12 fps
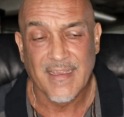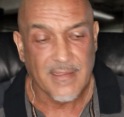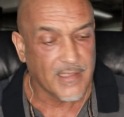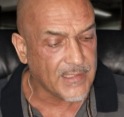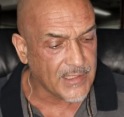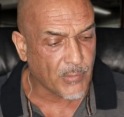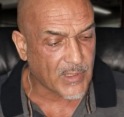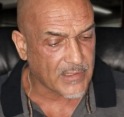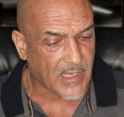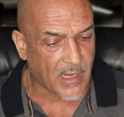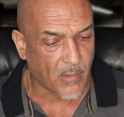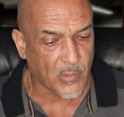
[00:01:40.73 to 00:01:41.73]
This is
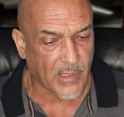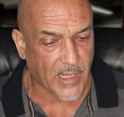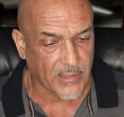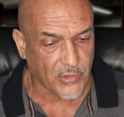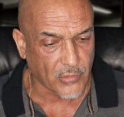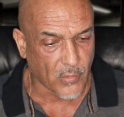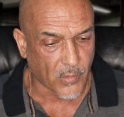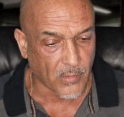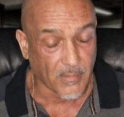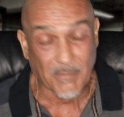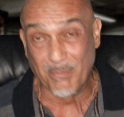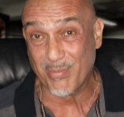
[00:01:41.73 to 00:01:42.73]
what I would like to
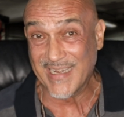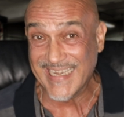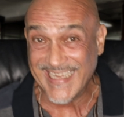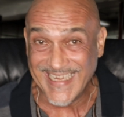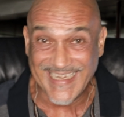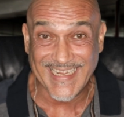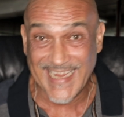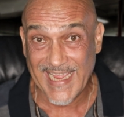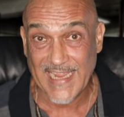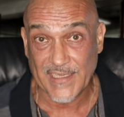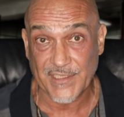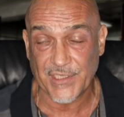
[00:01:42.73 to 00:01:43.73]
call bleeding
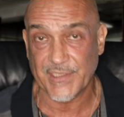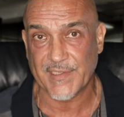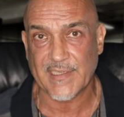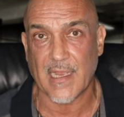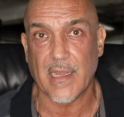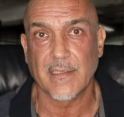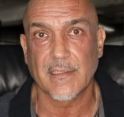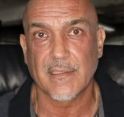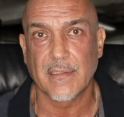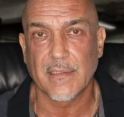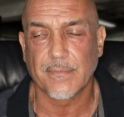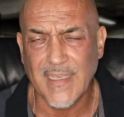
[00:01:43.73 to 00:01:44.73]
edge
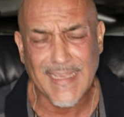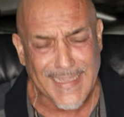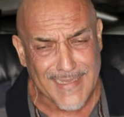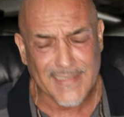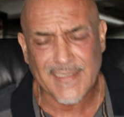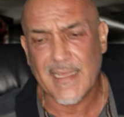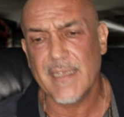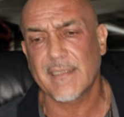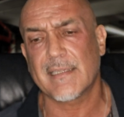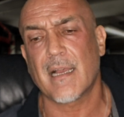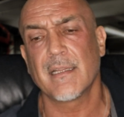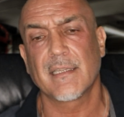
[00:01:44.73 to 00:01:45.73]
science. Yes, there are
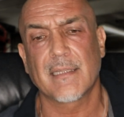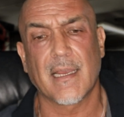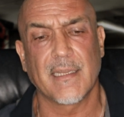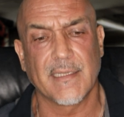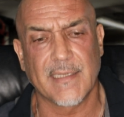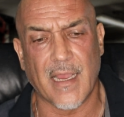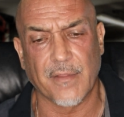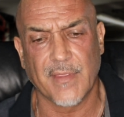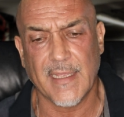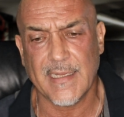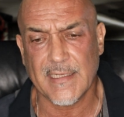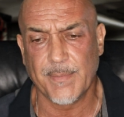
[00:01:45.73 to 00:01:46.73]
science studies out
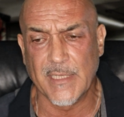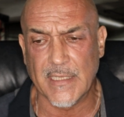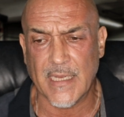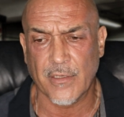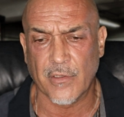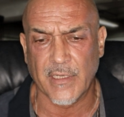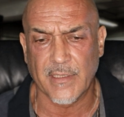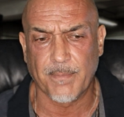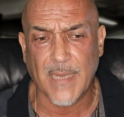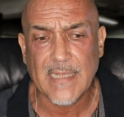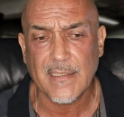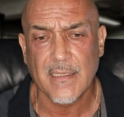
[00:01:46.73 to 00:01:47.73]
that has been done on it,
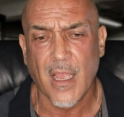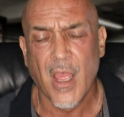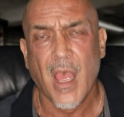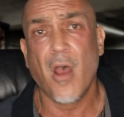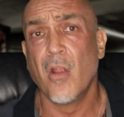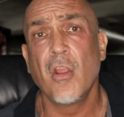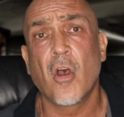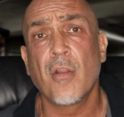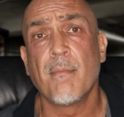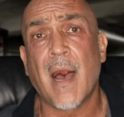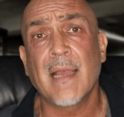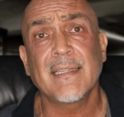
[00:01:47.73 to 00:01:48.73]
but only
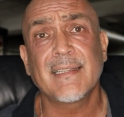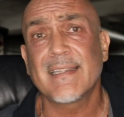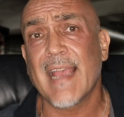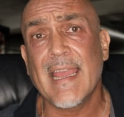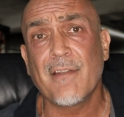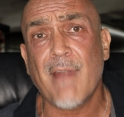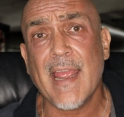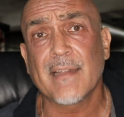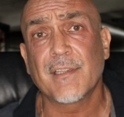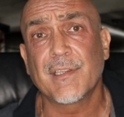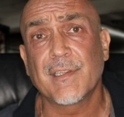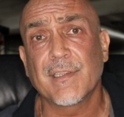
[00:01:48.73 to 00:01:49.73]
on mice and
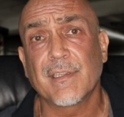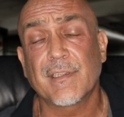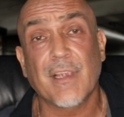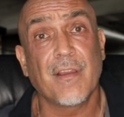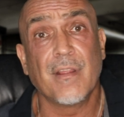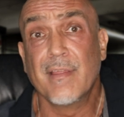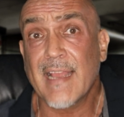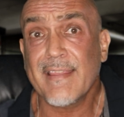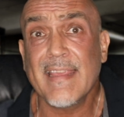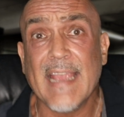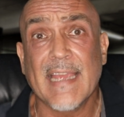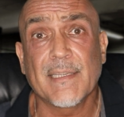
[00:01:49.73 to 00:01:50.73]
rats. So
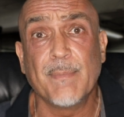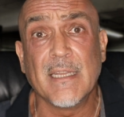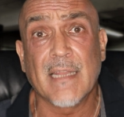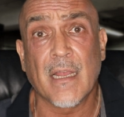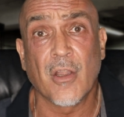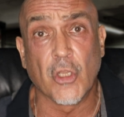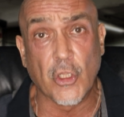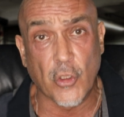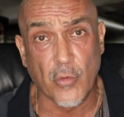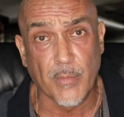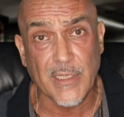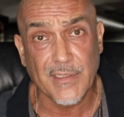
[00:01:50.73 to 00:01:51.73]
nothing has been done on
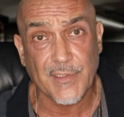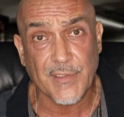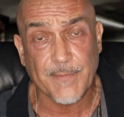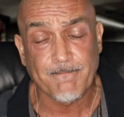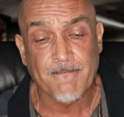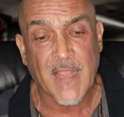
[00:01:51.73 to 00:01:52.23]
humans.